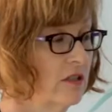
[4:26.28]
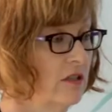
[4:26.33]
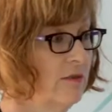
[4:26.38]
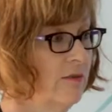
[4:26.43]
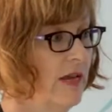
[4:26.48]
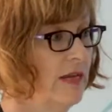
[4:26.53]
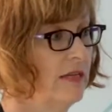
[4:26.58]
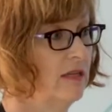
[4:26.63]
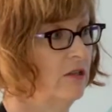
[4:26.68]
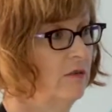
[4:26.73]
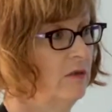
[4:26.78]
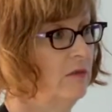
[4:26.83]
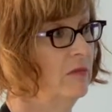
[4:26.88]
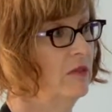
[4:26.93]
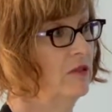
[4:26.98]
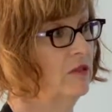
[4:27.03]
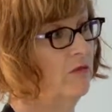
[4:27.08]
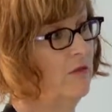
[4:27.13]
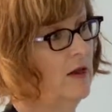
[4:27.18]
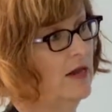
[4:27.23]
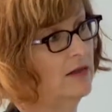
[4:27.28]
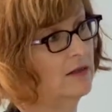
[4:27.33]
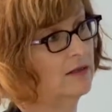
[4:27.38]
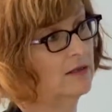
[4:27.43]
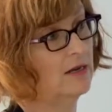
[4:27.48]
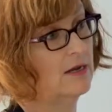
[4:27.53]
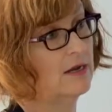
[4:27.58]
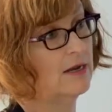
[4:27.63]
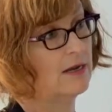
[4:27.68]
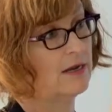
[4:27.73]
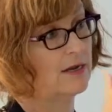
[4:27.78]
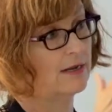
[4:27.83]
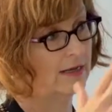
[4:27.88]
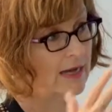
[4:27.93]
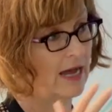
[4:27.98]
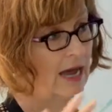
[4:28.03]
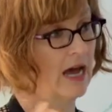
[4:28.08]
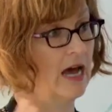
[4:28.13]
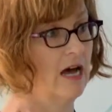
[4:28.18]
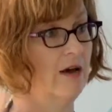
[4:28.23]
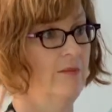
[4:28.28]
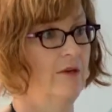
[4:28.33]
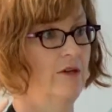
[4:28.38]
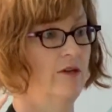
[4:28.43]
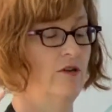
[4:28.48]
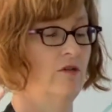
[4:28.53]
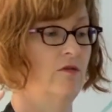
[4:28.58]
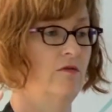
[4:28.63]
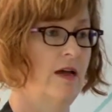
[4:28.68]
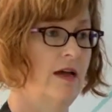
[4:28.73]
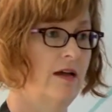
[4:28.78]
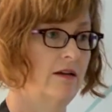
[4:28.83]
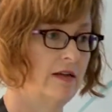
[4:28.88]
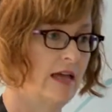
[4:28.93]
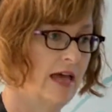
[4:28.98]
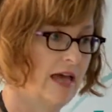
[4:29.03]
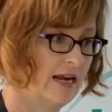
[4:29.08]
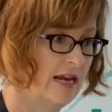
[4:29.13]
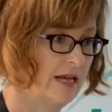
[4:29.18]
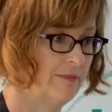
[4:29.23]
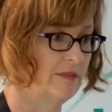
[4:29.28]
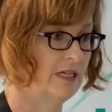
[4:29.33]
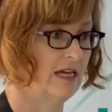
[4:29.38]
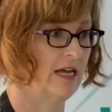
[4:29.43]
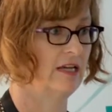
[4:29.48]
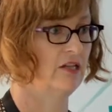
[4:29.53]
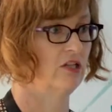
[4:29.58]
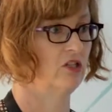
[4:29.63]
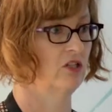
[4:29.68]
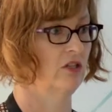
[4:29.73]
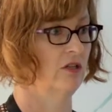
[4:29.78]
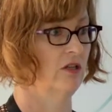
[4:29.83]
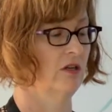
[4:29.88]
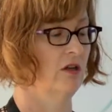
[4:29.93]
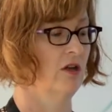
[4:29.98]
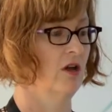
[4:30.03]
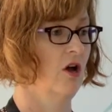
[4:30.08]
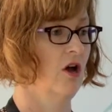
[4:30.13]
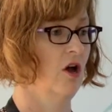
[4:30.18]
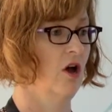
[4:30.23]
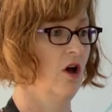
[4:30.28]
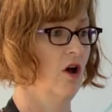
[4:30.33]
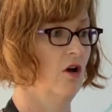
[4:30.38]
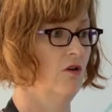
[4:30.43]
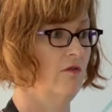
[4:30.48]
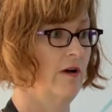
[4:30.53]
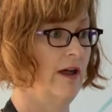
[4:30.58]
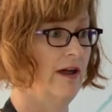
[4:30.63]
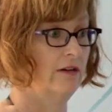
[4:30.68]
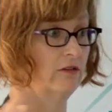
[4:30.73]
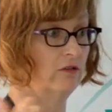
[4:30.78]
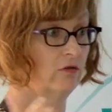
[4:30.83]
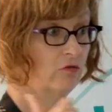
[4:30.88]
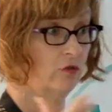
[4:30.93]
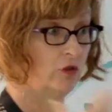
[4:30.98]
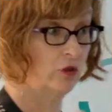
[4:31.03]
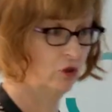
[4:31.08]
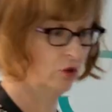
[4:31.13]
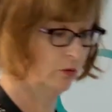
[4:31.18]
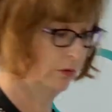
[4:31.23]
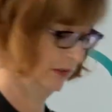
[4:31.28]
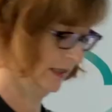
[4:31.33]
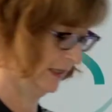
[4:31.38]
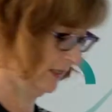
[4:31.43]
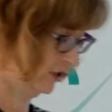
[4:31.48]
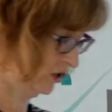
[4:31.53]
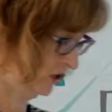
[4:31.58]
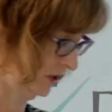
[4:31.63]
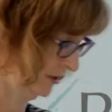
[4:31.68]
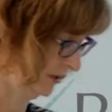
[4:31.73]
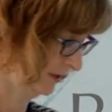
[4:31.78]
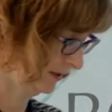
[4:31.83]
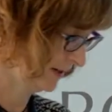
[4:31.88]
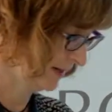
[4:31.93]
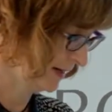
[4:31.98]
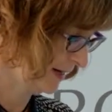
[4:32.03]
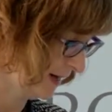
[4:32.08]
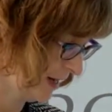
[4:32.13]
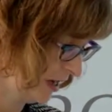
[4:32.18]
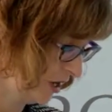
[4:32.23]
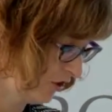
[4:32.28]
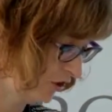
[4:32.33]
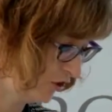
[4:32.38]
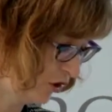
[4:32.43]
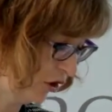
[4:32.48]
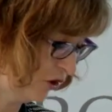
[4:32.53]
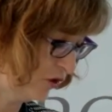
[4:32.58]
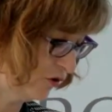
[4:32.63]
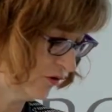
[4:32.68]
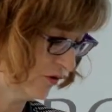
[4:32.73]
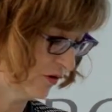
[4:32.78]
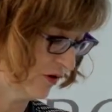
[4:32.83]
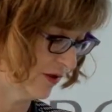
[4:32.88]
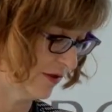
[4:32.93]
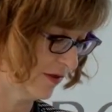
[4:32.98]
that are making commitments around carbon, around adaptation, around renewable energy. So,